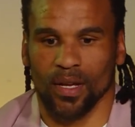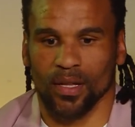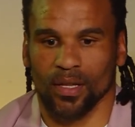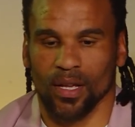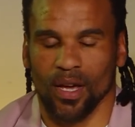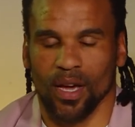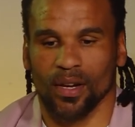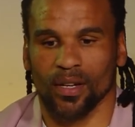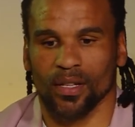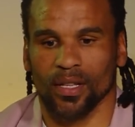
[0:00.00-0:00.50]

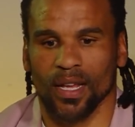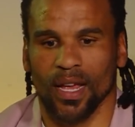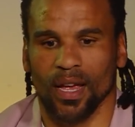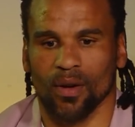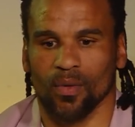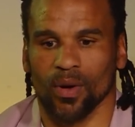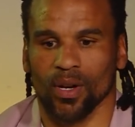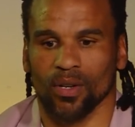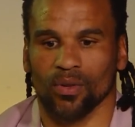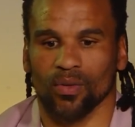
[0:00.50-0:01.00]
the other day I
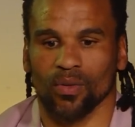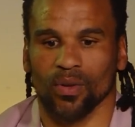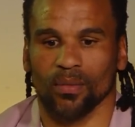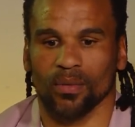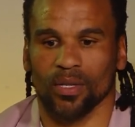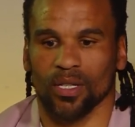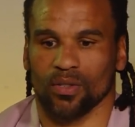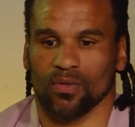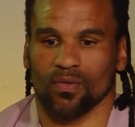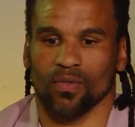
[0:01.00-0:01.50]
went to
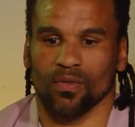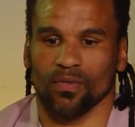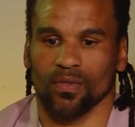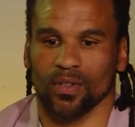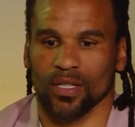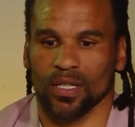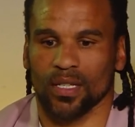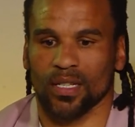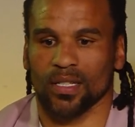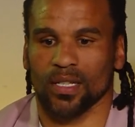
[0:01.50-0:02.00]
him just for a
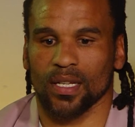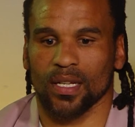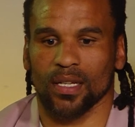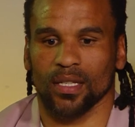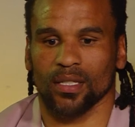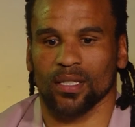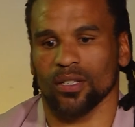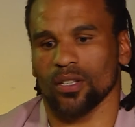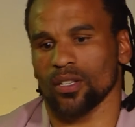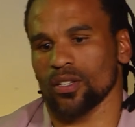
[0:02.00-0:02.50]
visit. He said,
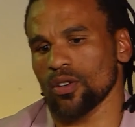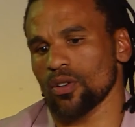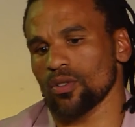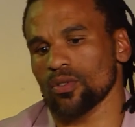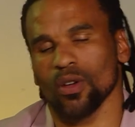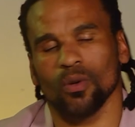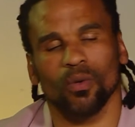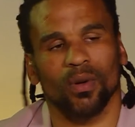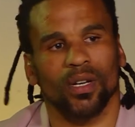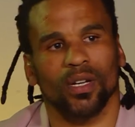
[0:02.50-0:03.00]
listen, you
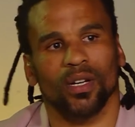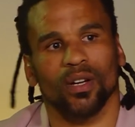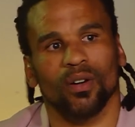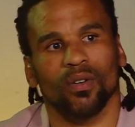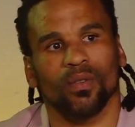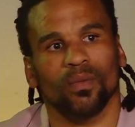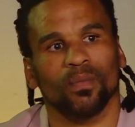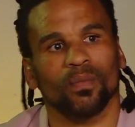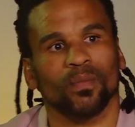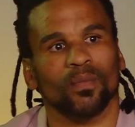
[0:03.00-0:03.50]
don't I want to
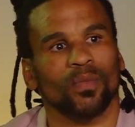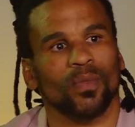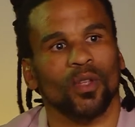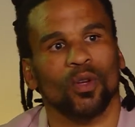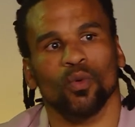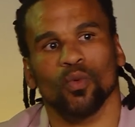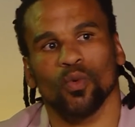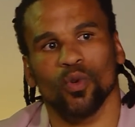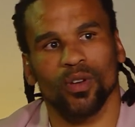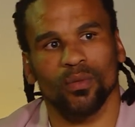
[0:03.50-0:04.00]
go
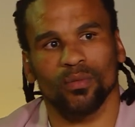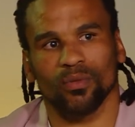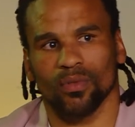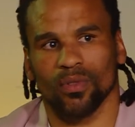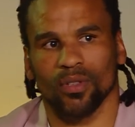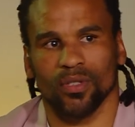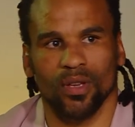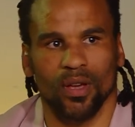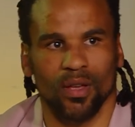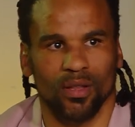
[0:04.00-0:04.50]
with him to
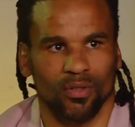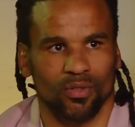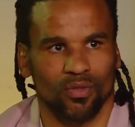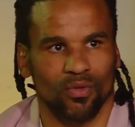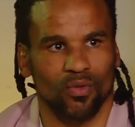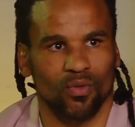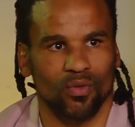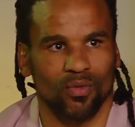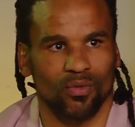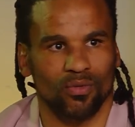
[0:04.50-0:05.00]
this other
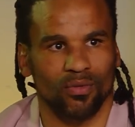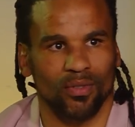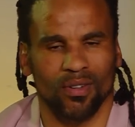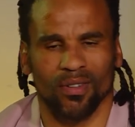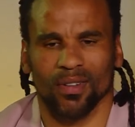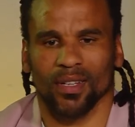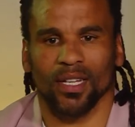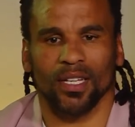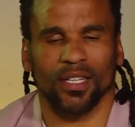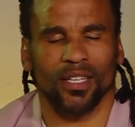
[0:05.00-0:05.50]
school. Then
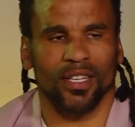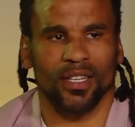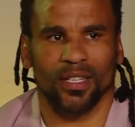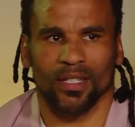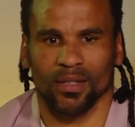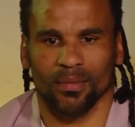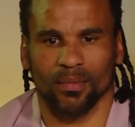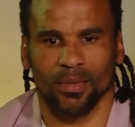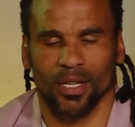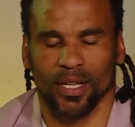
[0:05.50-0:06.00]
I was like,
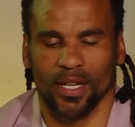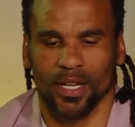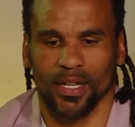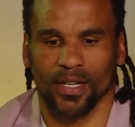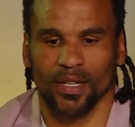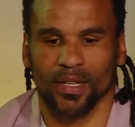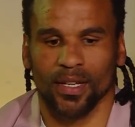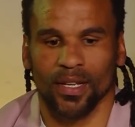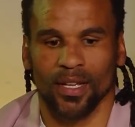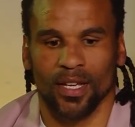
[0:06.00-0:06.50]
yes, I'm
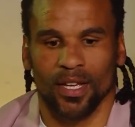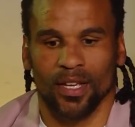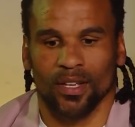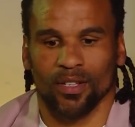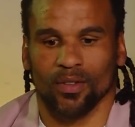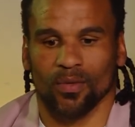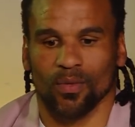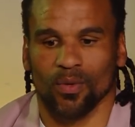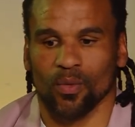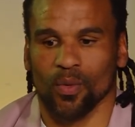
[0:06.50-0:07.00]
keen.
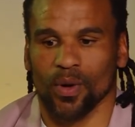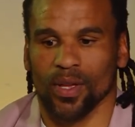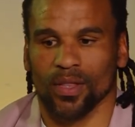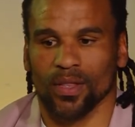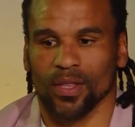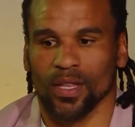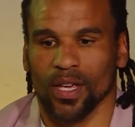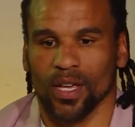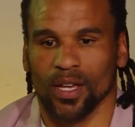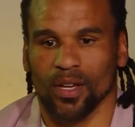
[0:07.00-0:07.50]
So we
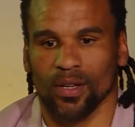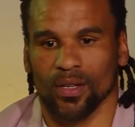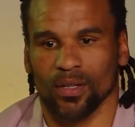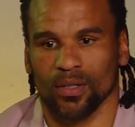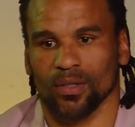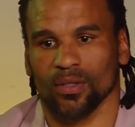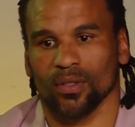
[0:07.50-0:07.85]
went there.